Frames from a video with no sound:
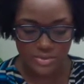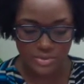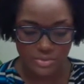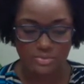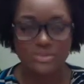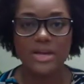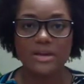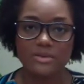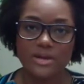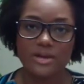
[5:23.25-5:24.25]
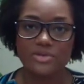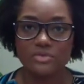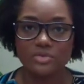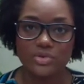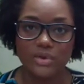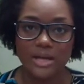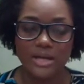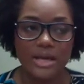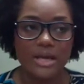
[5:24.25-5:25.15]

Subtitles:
to the international trade.